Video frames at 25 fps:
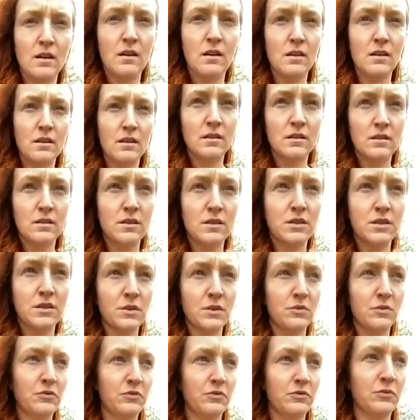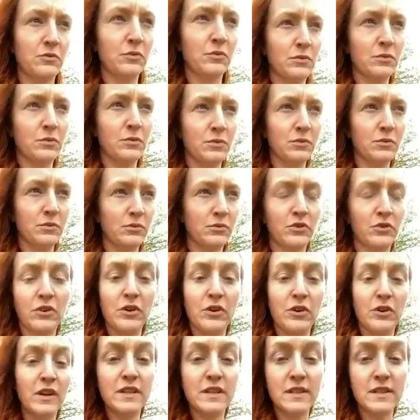So, for
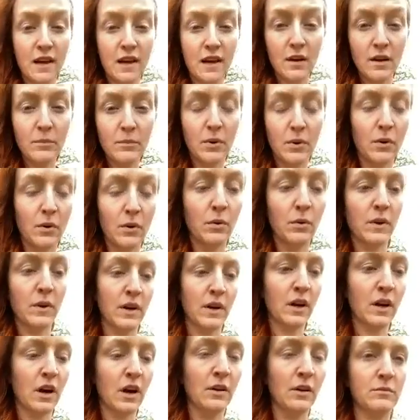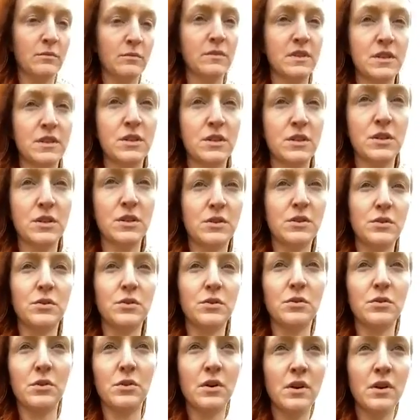an example, when it comes
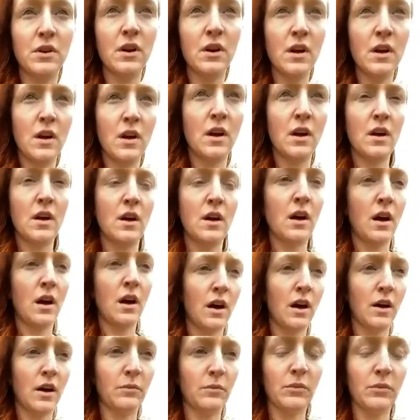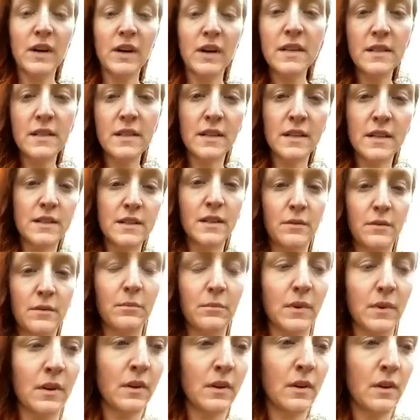to racism
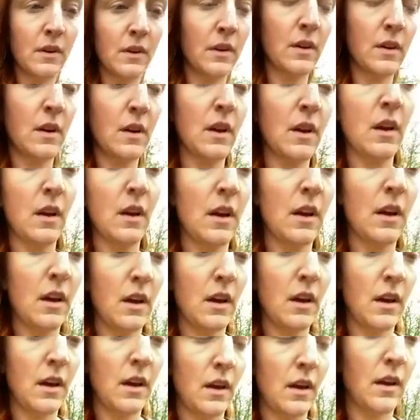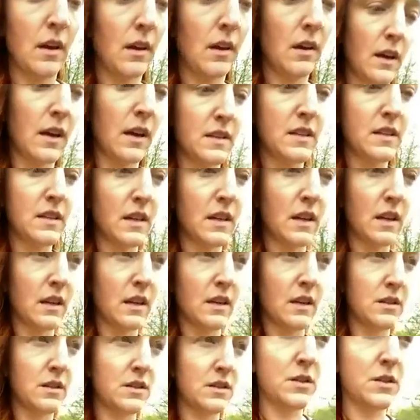and digging
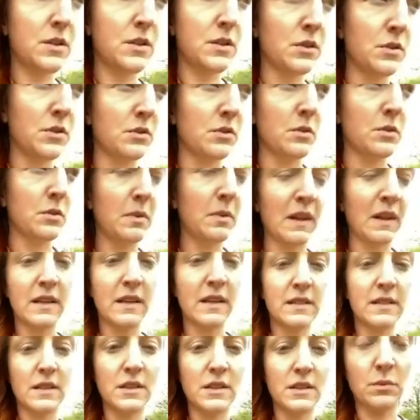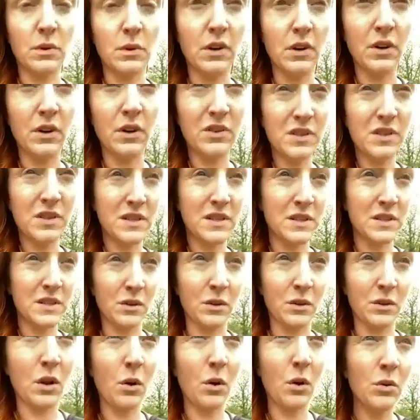into places where you're
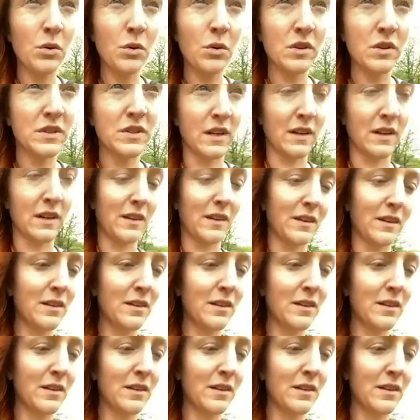still holding